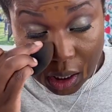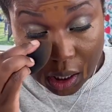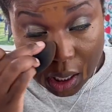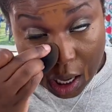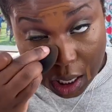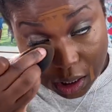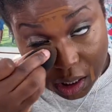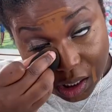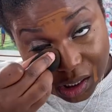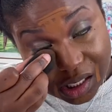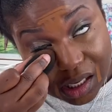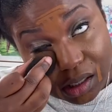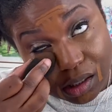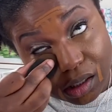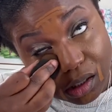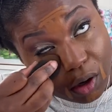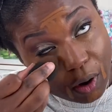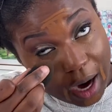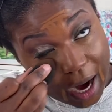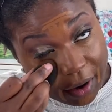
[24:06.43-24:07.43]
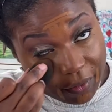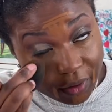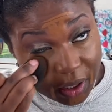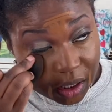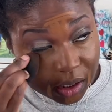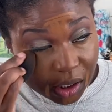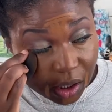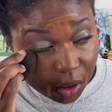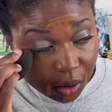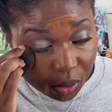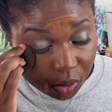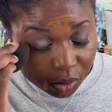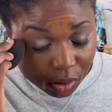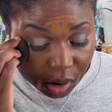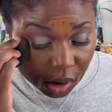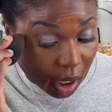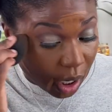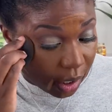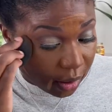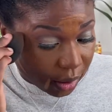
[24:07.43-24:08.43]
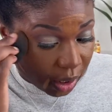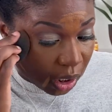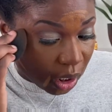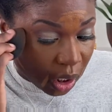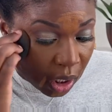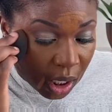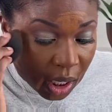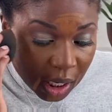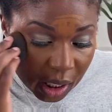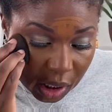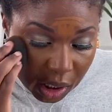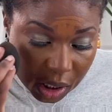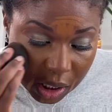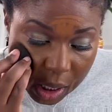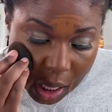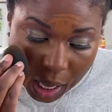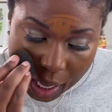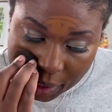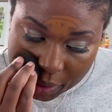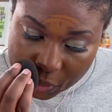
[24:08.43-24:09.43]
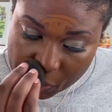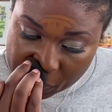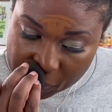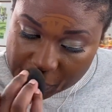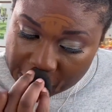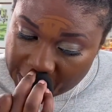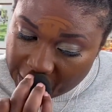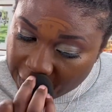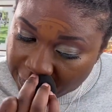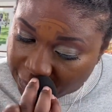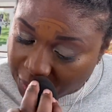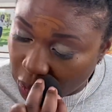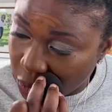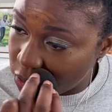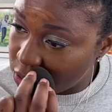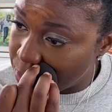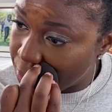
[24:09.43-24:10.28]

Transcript: And this is graphic, so sorry. He had to stuff those